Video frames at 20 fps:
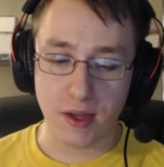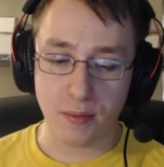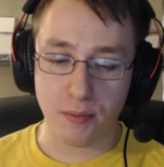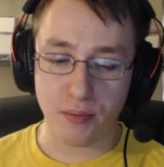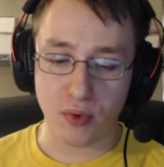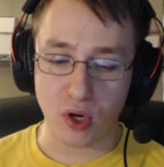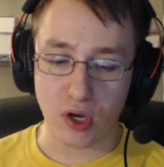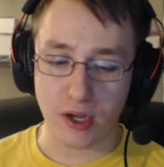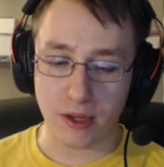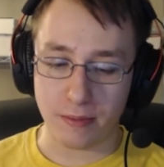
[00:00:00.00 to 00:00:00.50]

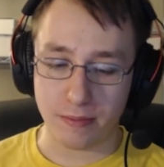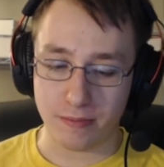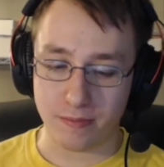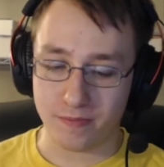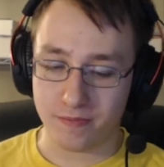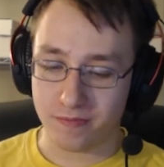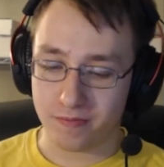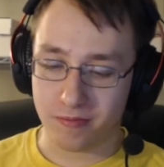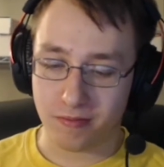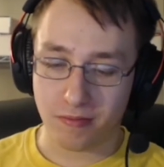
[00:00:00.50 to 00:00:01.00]
But
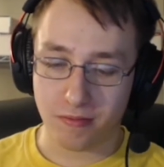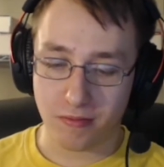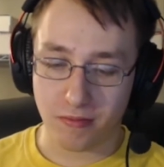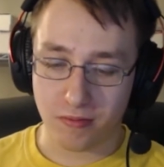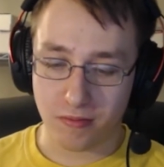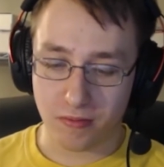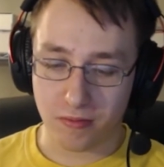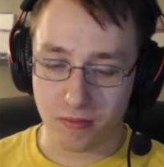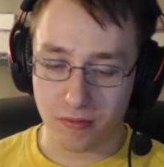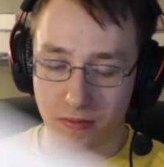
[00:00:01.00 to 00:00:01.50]

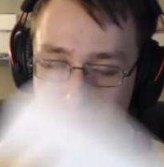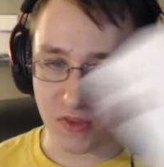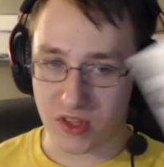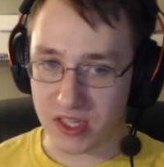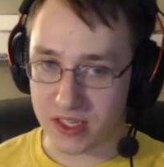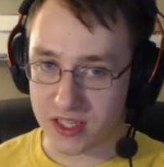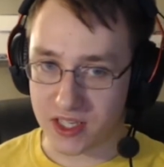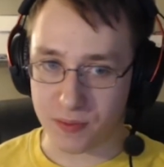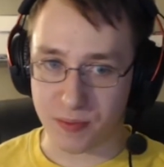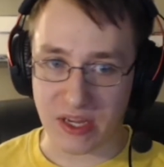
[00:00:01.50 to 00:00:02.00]

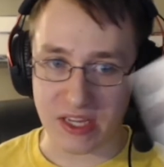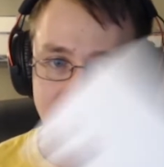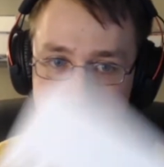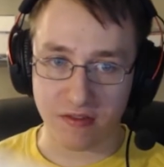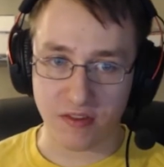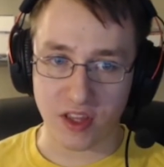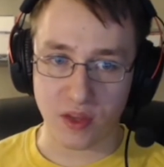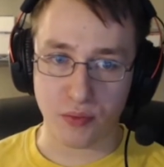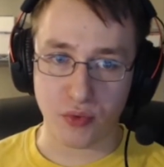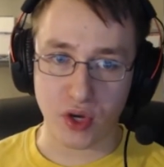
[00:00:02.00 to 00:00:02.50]
this is
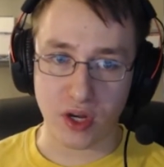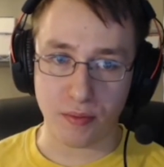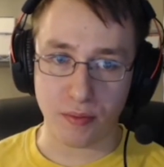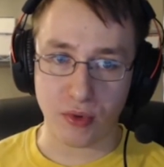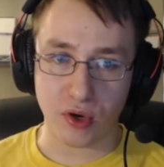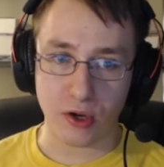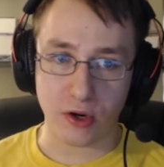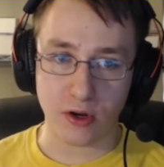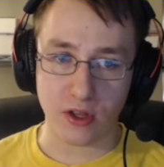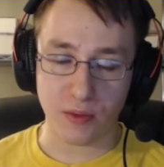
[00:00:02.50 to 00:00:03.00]
basically the bread and
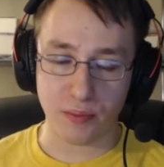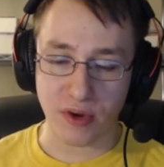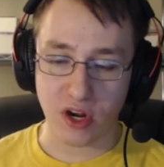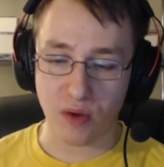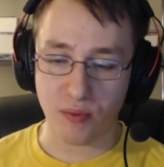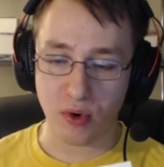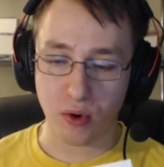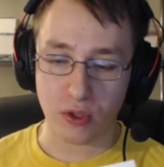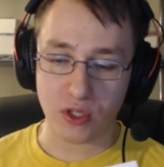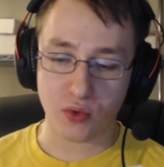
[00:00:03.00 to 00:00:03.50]
butter, the bare
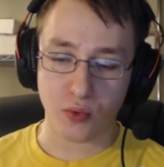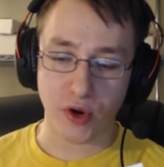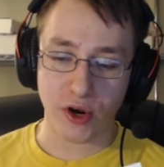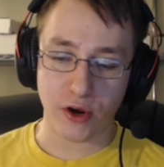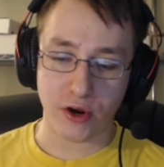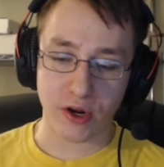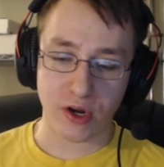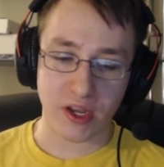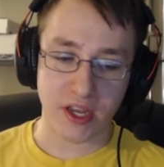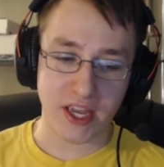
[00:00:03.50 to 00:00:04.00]
bones of what you're
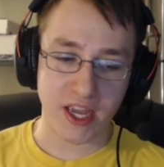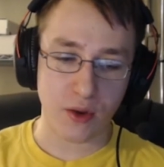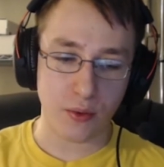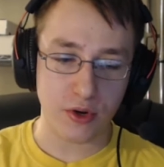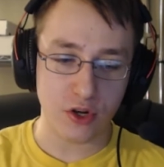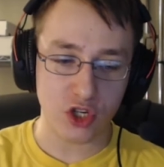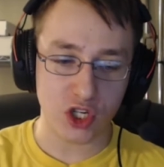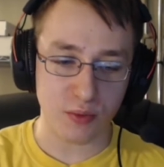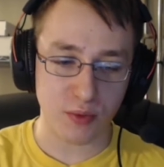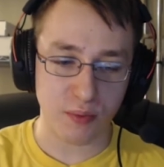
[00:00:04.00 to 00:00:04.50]
going to get when
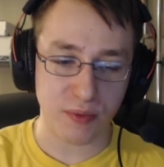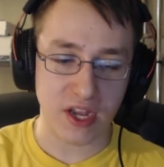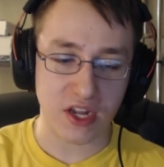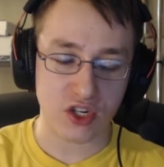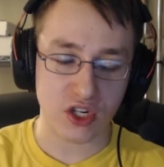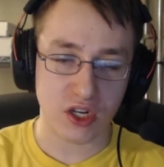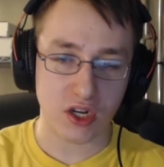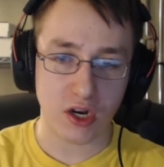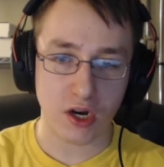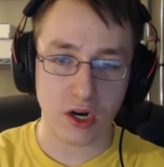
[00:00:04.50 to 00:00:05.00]
you ship a
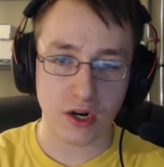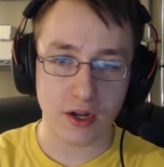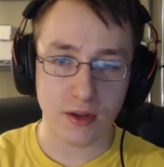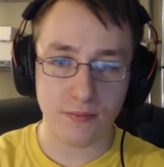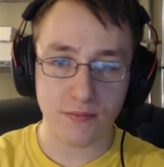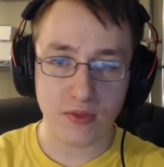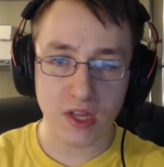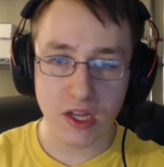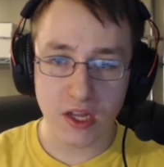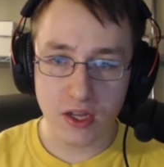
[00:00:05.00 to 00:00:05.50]
magic card.
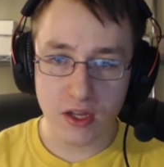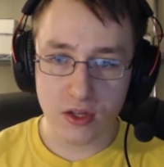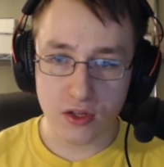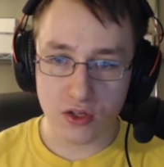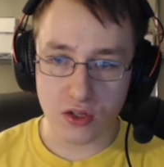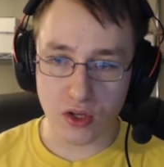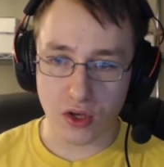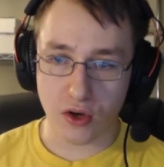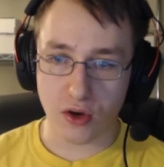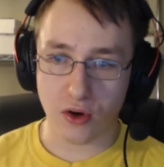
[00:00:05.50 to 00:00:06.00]

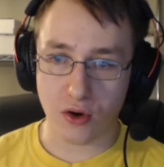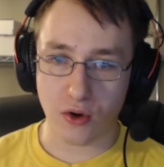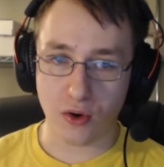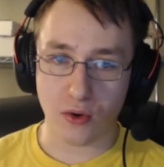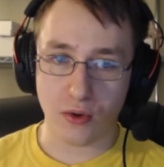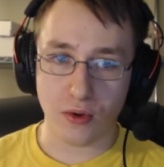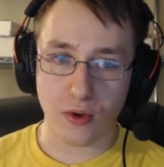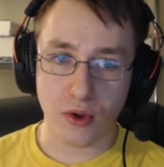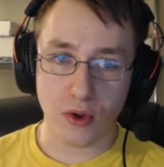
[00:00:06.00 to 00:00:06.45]
So